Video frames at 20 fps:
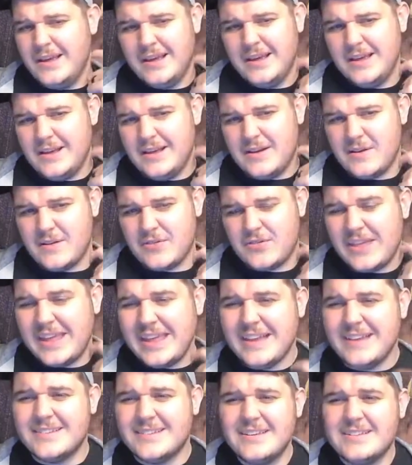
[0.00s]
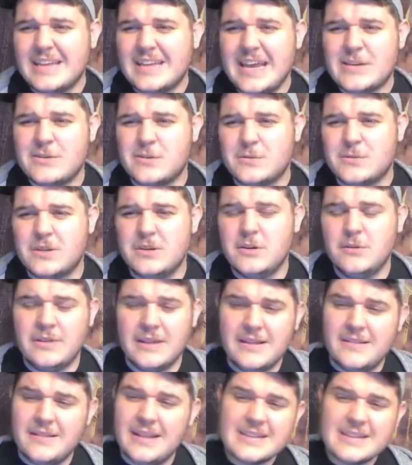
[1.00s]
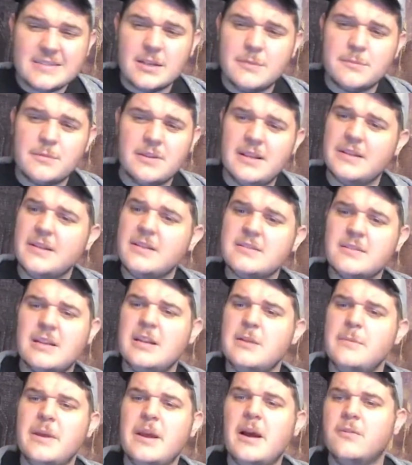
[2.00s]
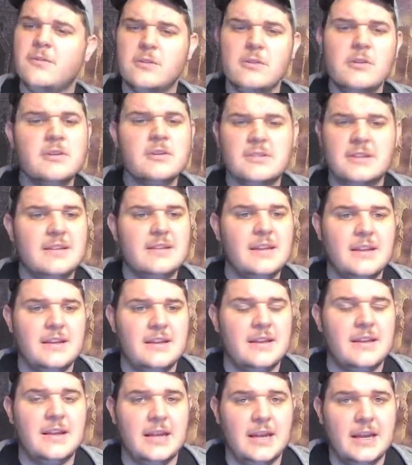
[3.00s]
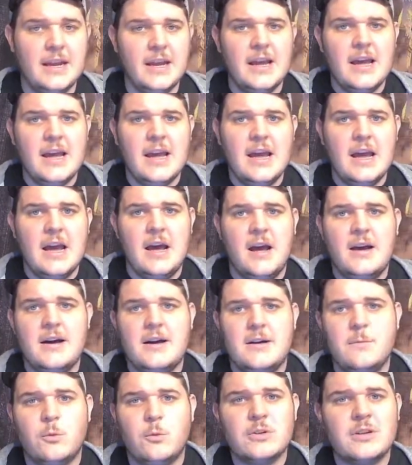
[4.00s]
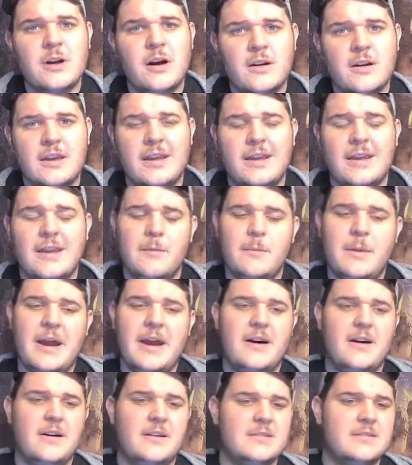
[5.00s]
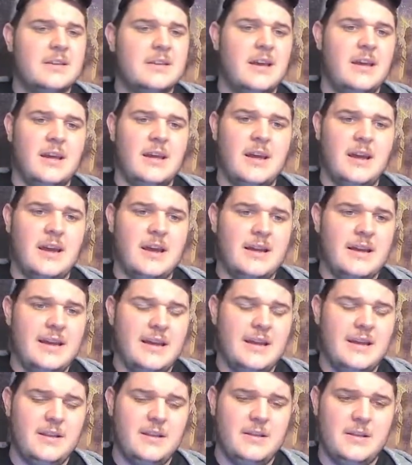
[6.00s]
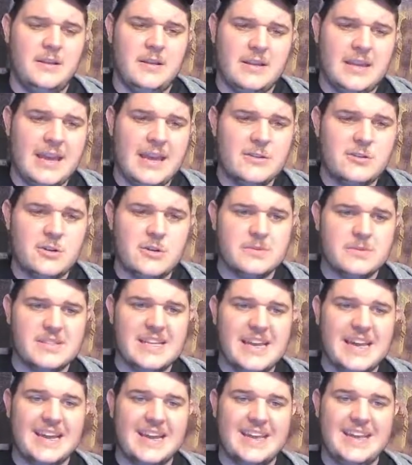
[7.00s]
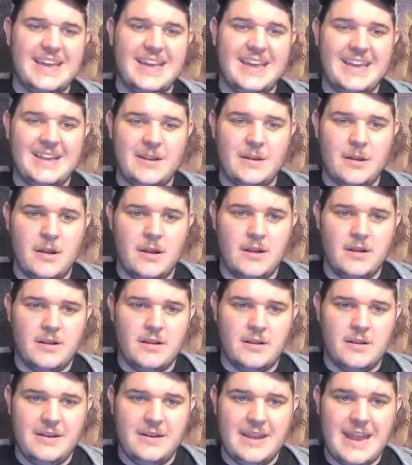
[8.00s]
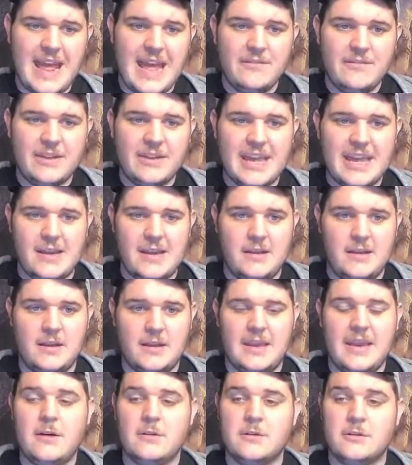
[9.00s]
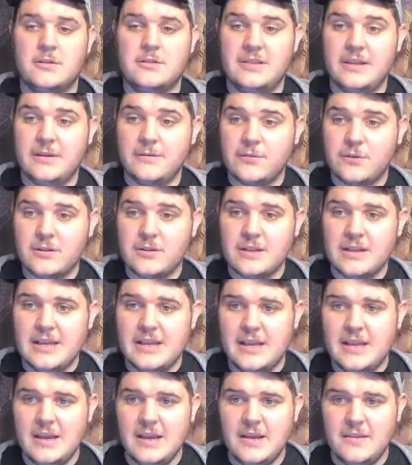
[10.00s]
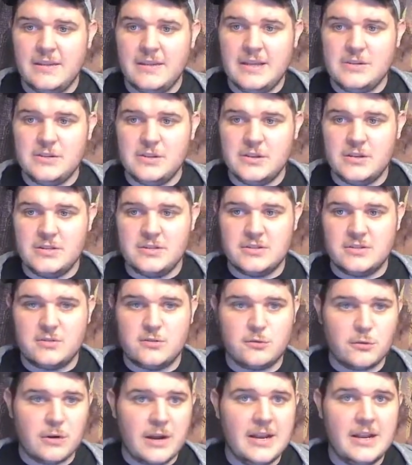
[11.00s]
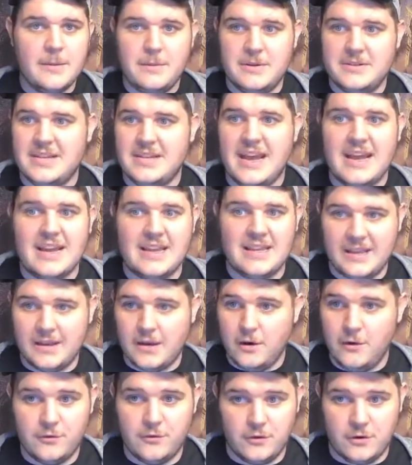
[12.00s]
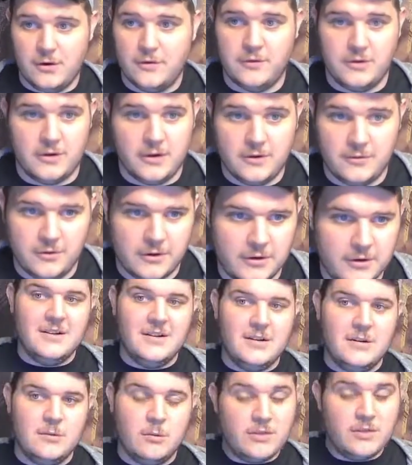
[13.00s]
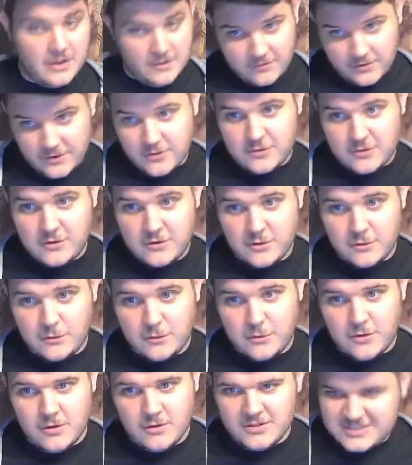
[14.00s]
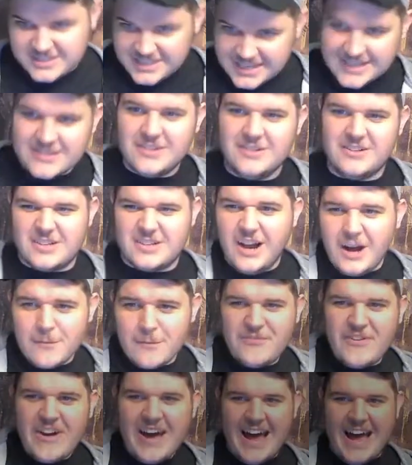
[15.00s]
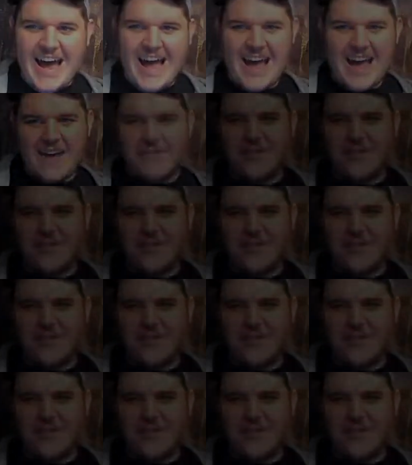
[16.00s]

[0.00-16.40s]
things these cantrips can do, and that's something that doesn't need to be overlooked in D&D. We're talking about cantrips that can navigate an encounter differently than just straight up attacking over and over and over. Without further ado, let's get to the top 5.